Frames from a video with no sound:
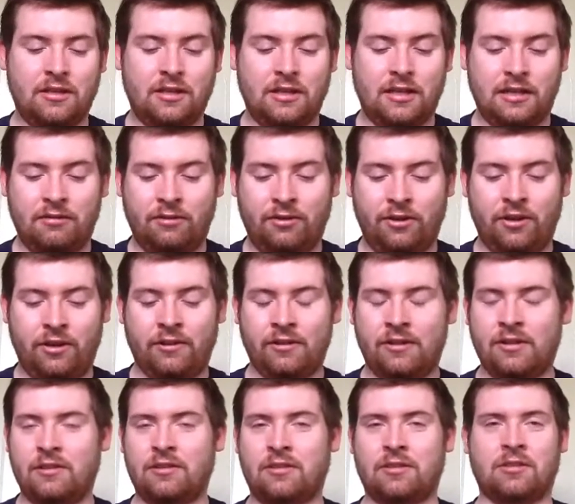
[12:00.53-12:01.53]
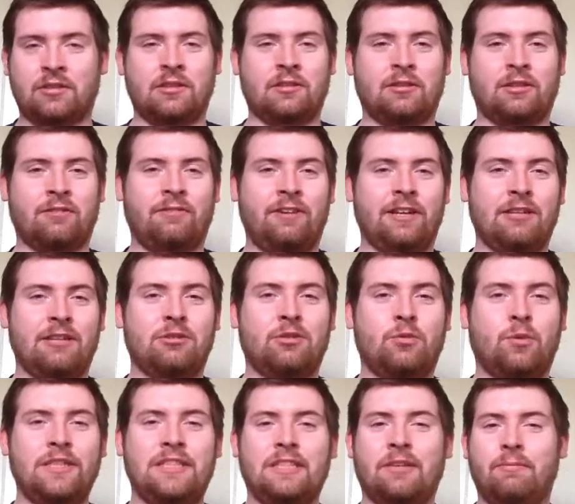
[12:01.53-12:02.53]
and really, it, the, the fact that it was
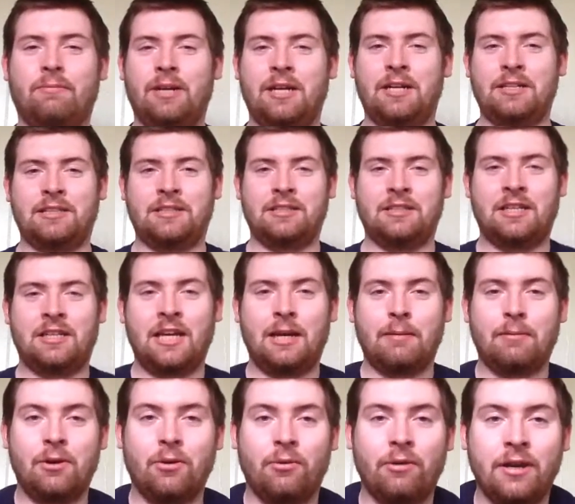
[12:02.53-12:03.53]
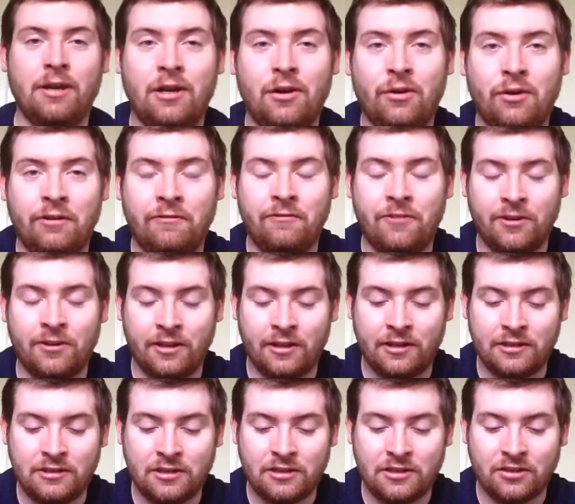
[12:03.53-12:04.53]
27 minutes just kept going, and going. Felt like
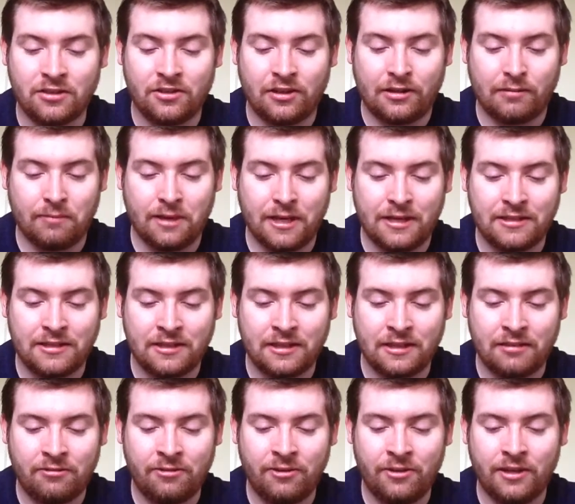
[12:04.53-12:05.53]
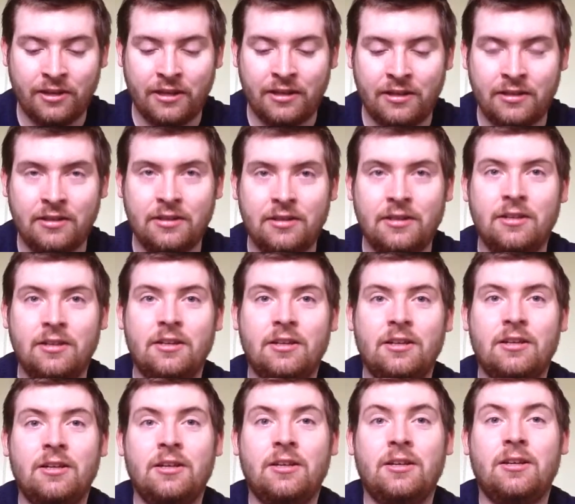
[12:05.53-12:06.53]
such a long match, and I really like
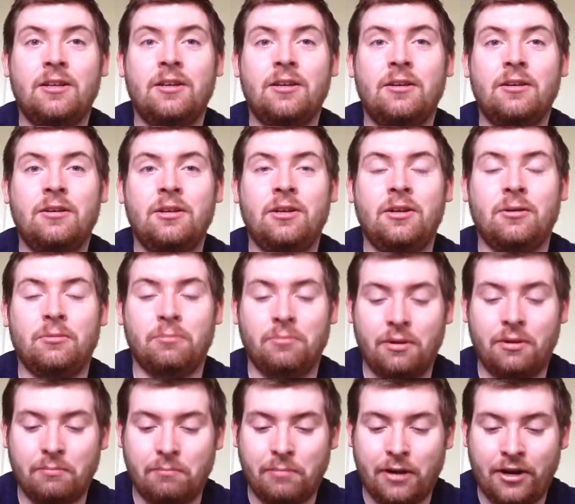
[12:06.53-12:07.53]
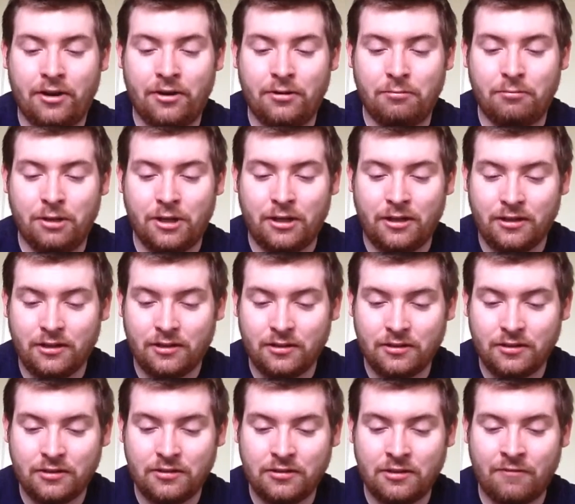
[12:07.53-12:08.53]
you know bothered me.
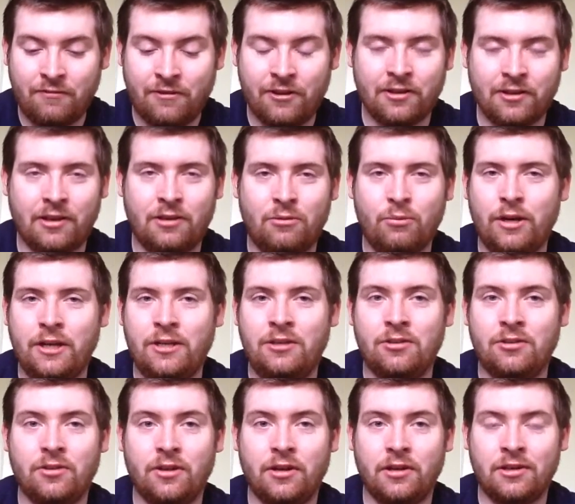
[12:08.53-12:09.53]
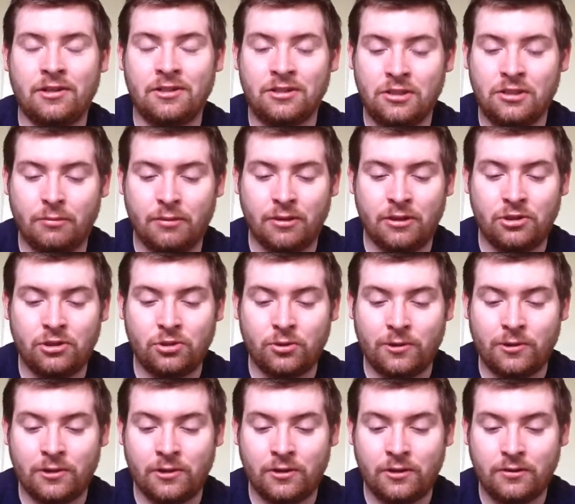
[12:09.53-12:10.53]
It felt like way too long. Should have been
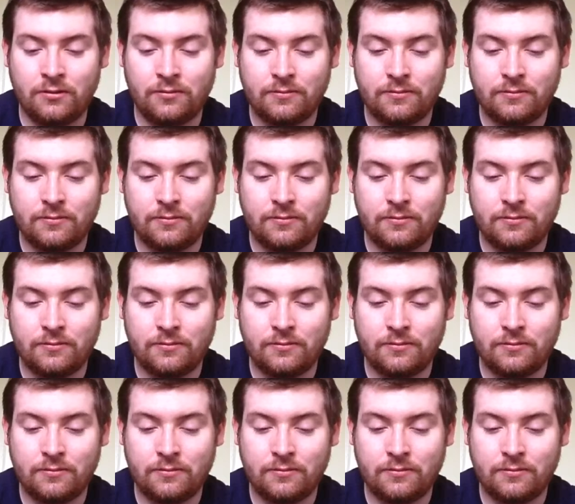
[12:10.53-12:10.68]
shorter.